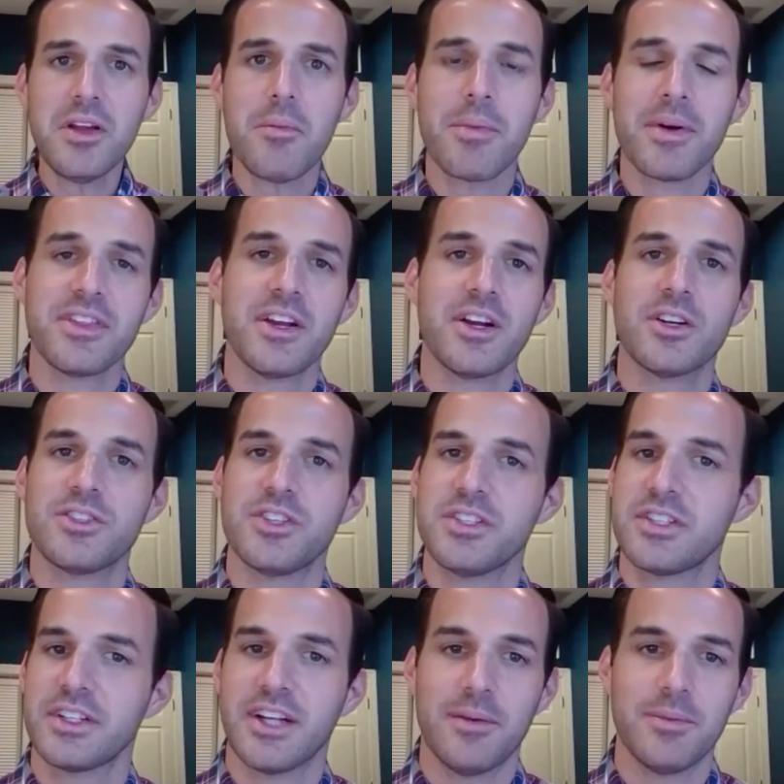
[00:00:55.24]
But there are
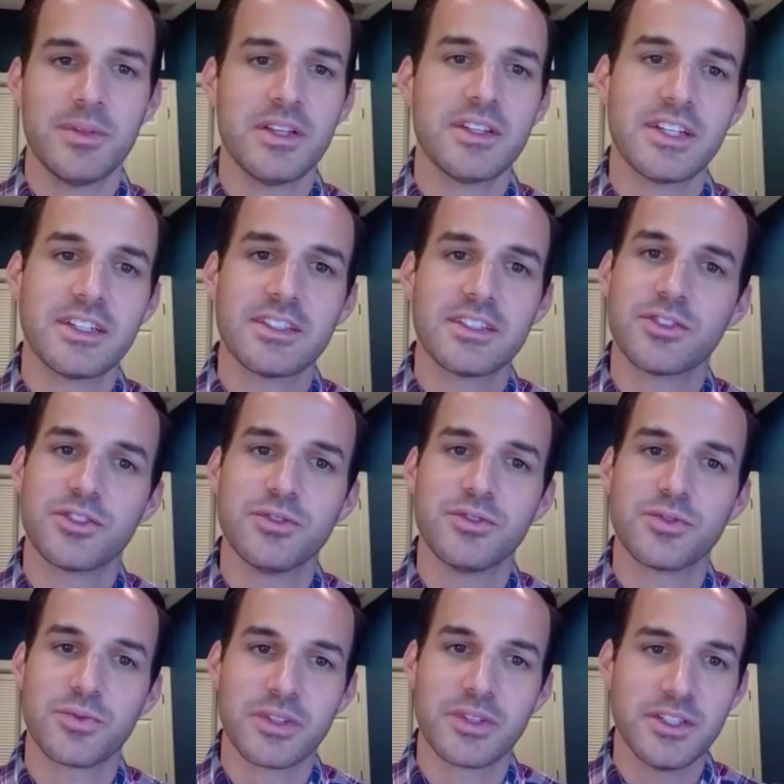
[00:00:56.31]
just a couple of things that
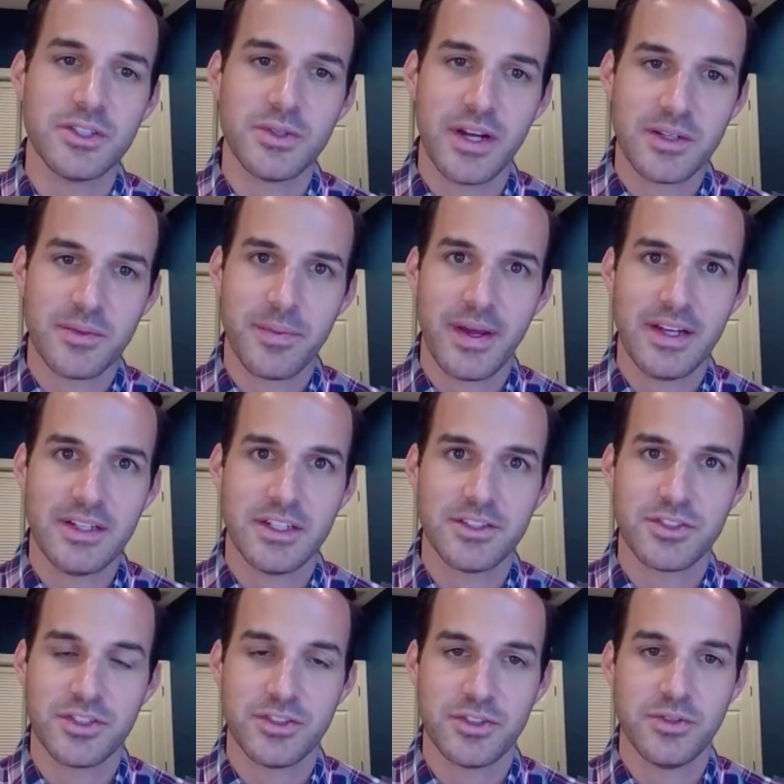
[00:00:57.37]
students really do have to pay
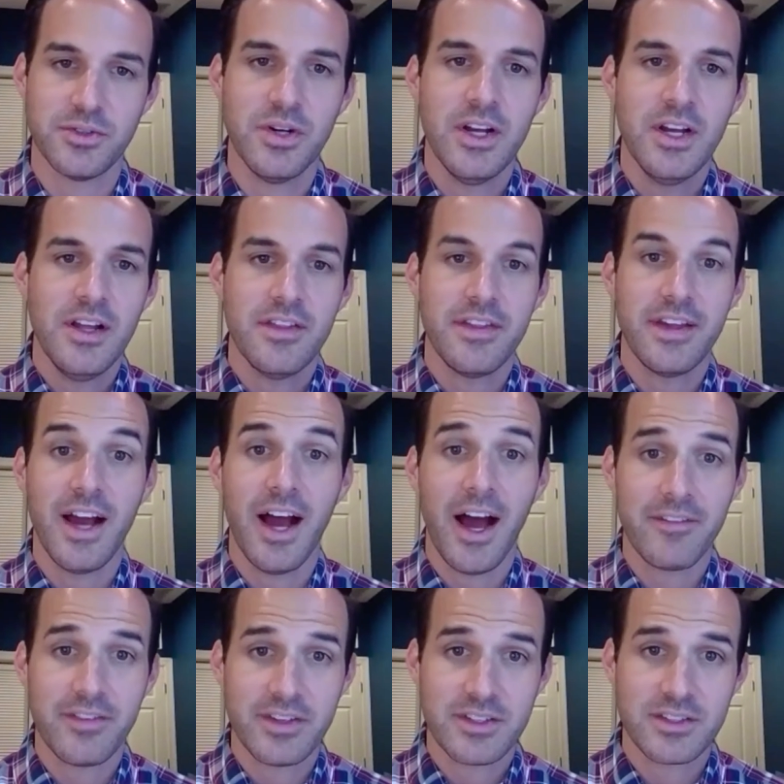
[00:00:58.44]
attention to. They
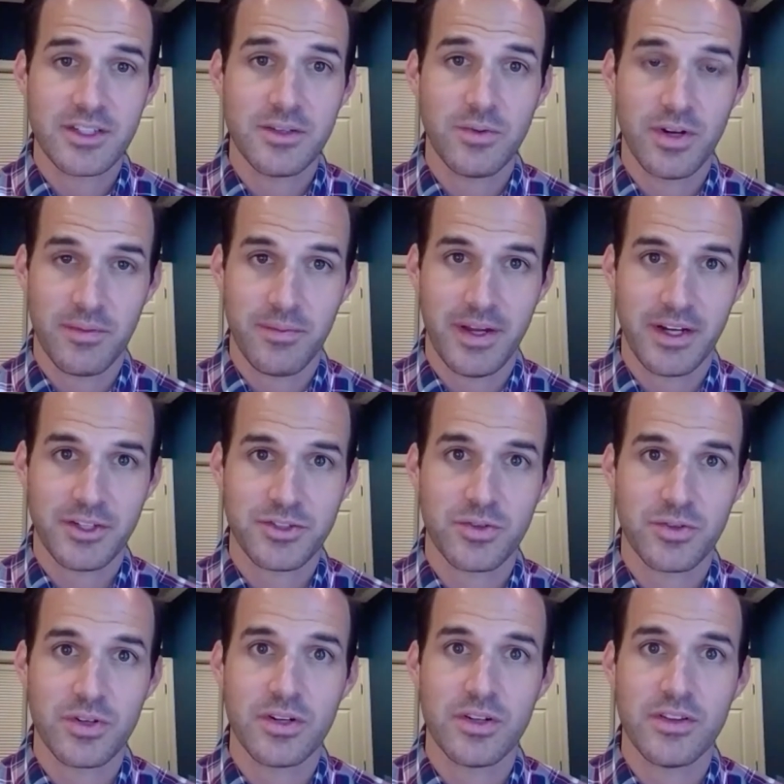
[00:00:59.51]
obviously want to make
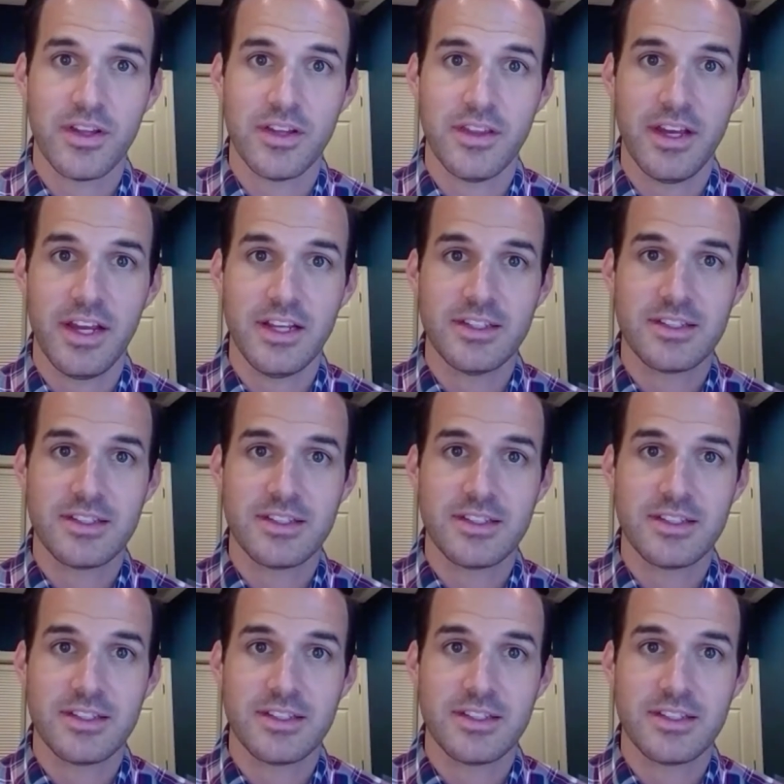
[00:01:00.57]
sure that they